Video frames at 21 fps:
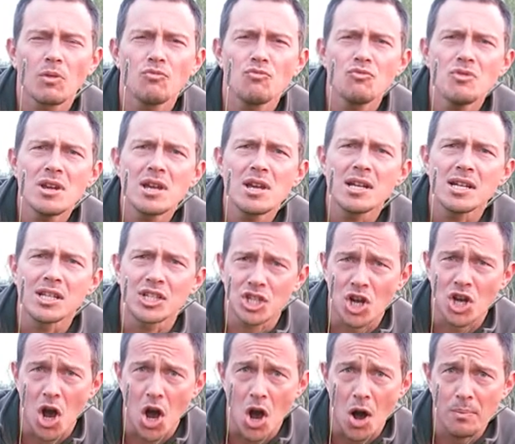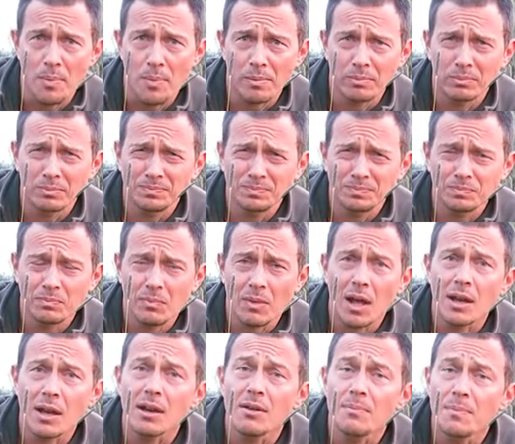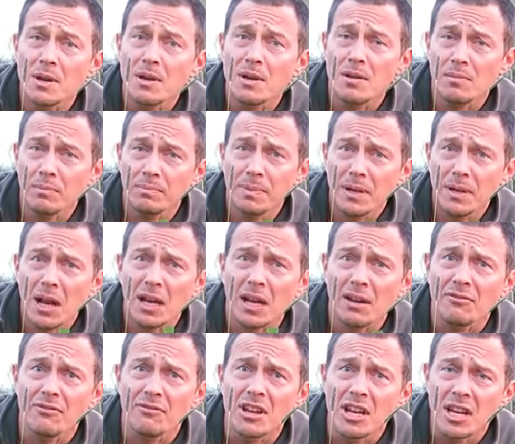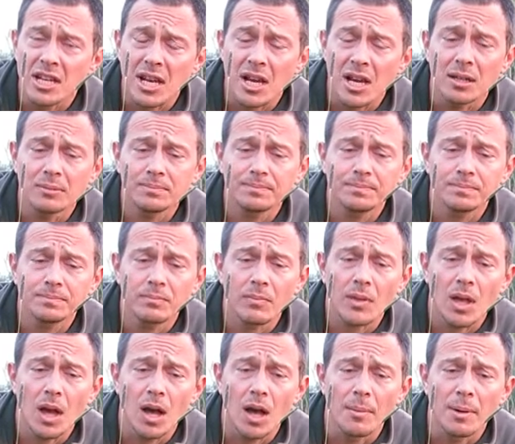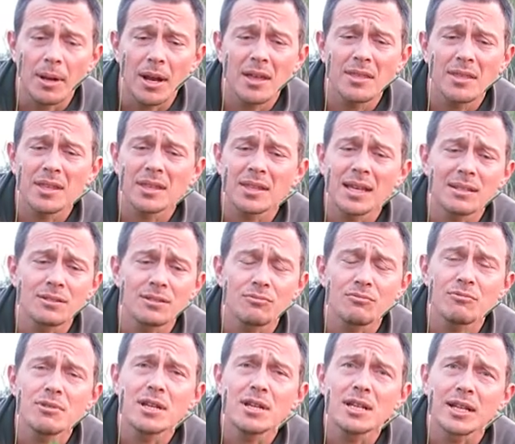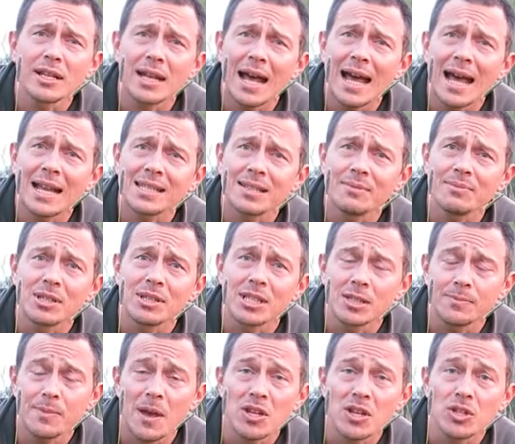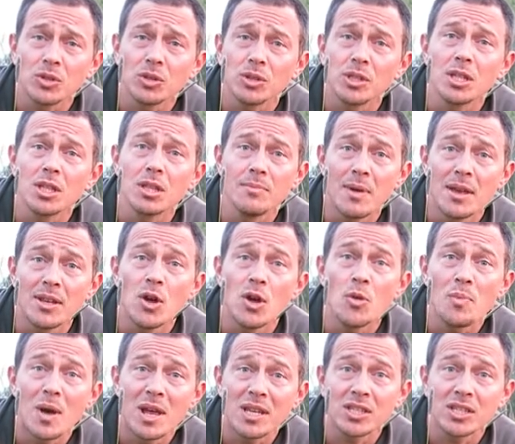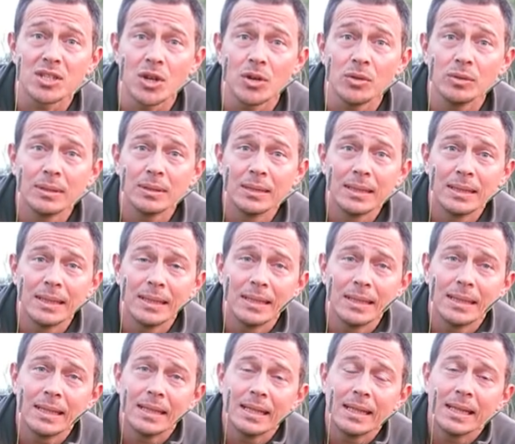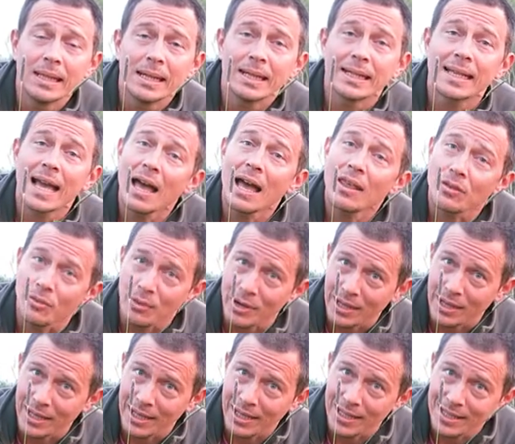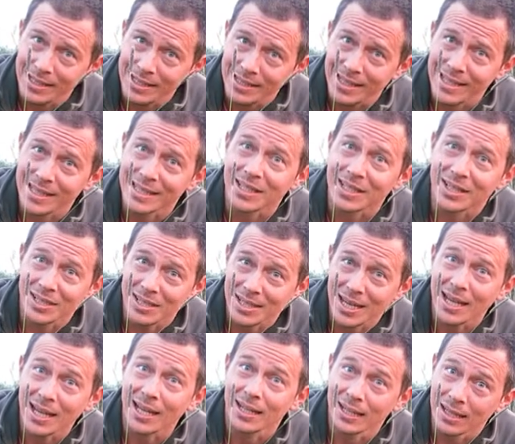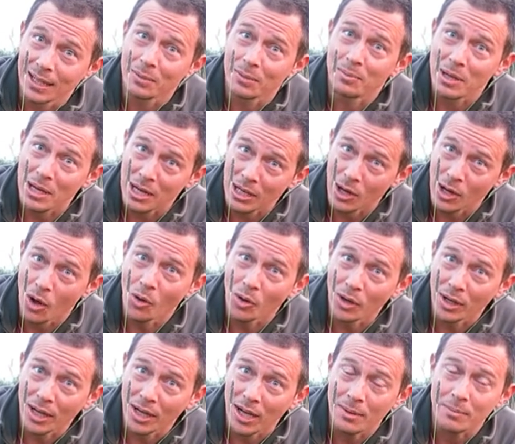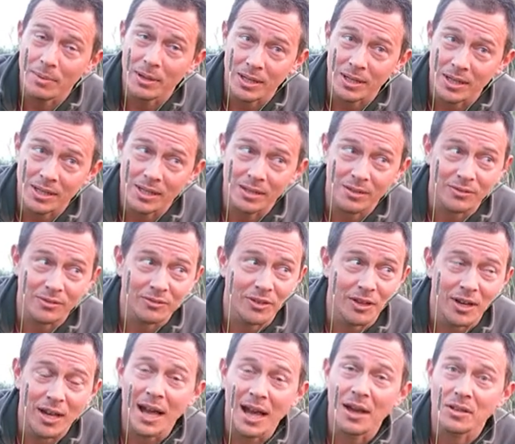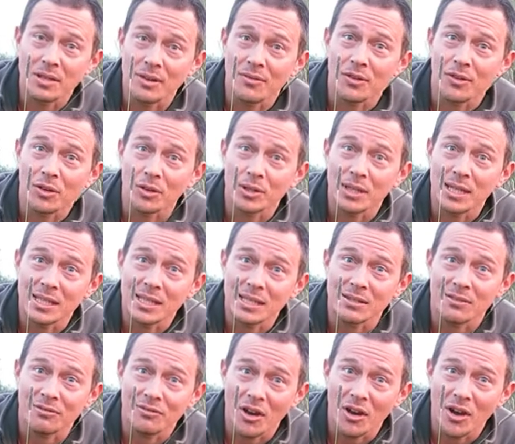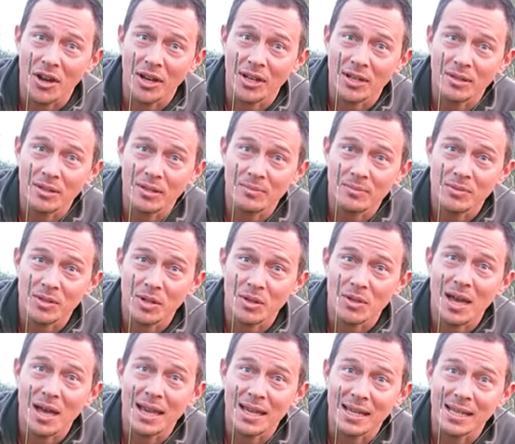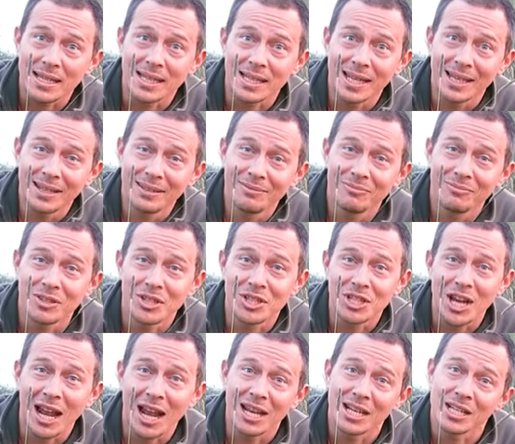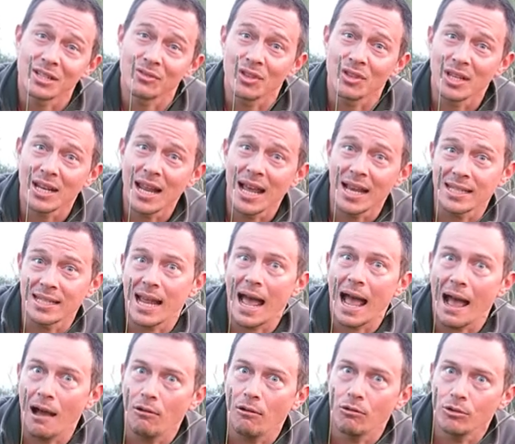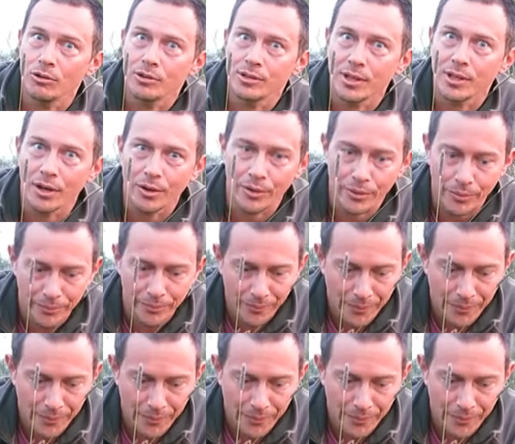Really sharp, like a bit like a vinegar. And I think that's really going to add something special to the meadow pesto. Gathering it is going to take a little bit longer because of how difficult it is to find. So that is the challenge for the next hour or so.